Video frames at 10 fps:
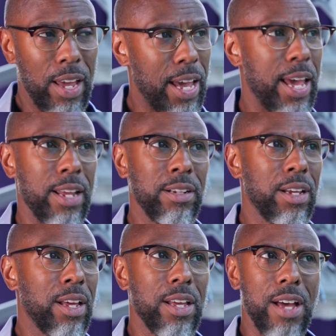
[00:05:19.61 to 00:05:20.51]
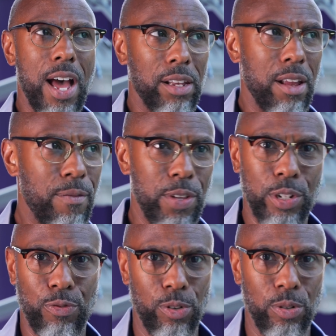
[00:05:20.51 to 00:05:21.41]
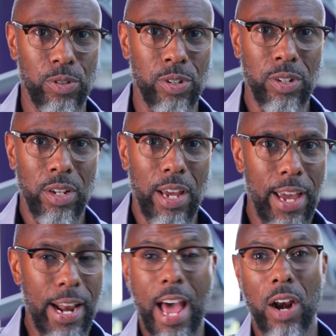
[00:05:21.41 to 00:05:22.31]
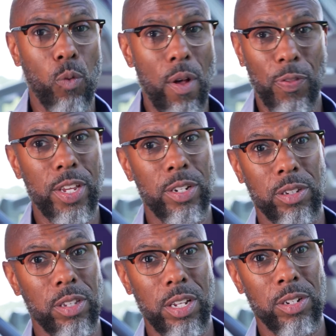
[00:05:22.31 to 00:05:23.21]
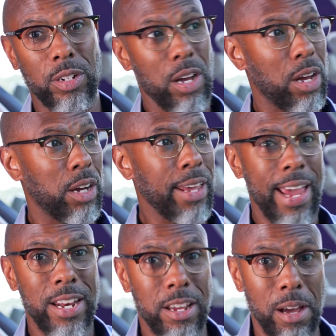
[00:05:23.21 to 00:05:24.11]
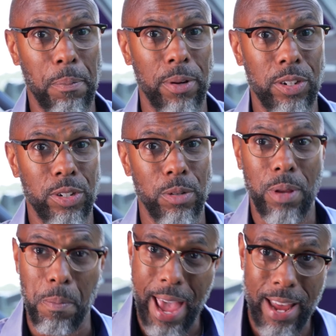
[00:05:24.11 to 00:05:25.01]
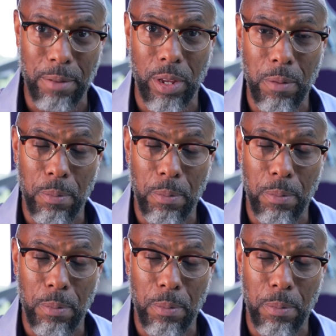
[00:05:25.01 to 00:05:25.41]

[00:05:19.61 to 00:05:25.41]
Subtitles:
And I love these foods. And I don't want these candy companies to be mad at me,